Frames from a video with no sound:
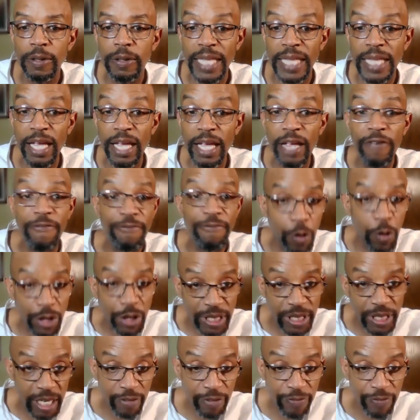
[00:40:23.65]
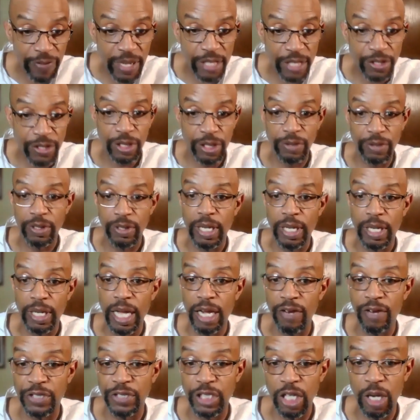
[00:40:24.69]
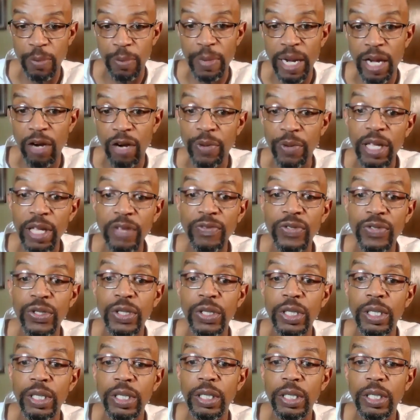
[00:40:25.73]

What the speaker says: They forced a confession out of Jeremiah Reeves.